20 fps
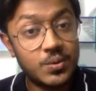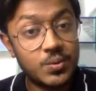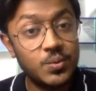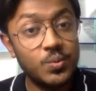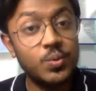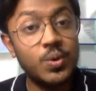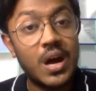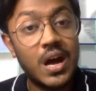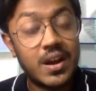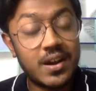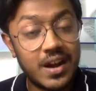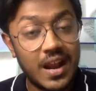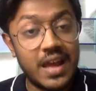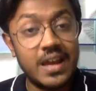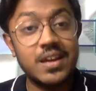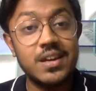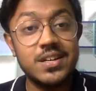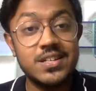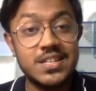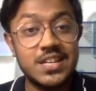who are
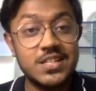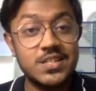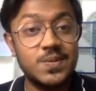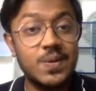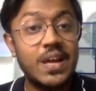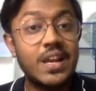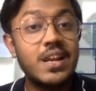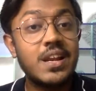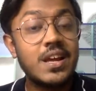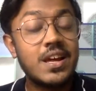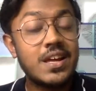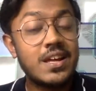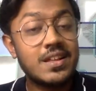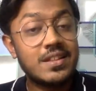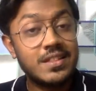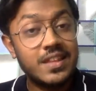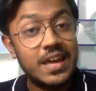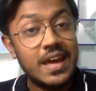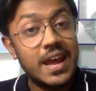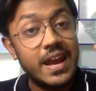rankers as well,
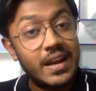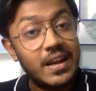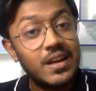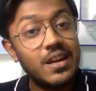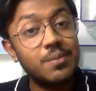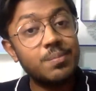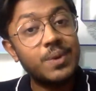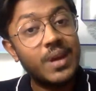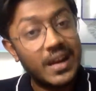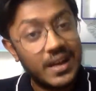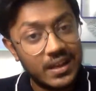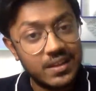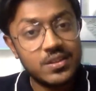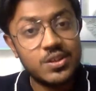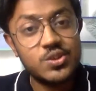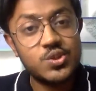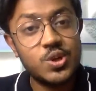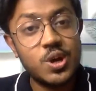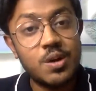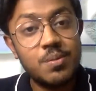they end up getting
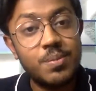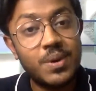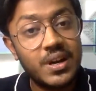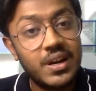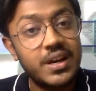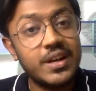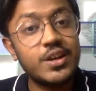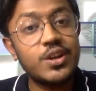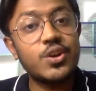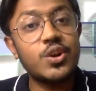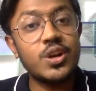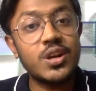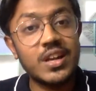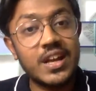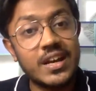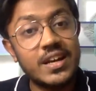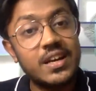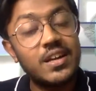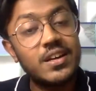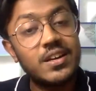the job, but later on
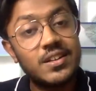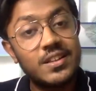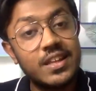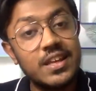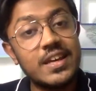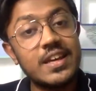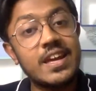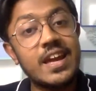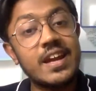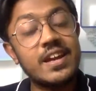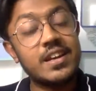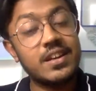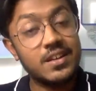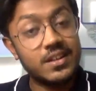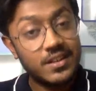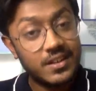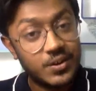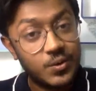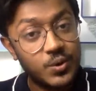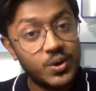they get
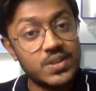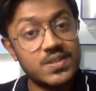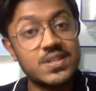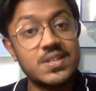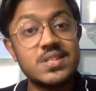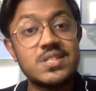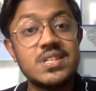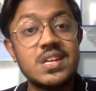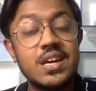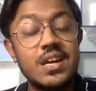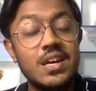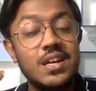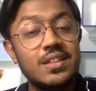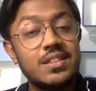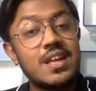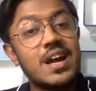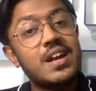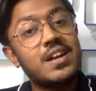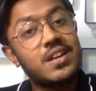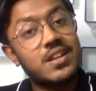notices
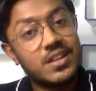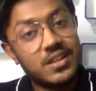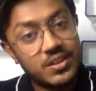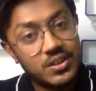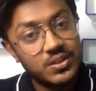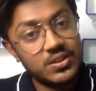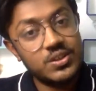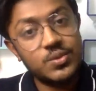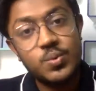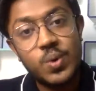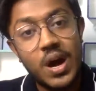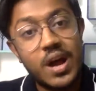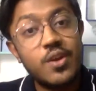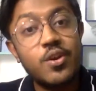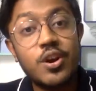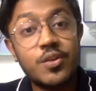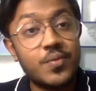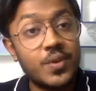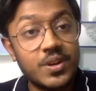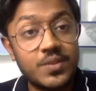that you are
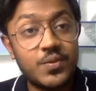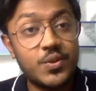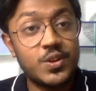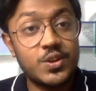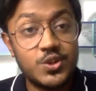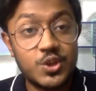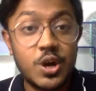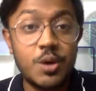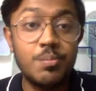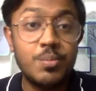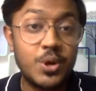not fit for the job,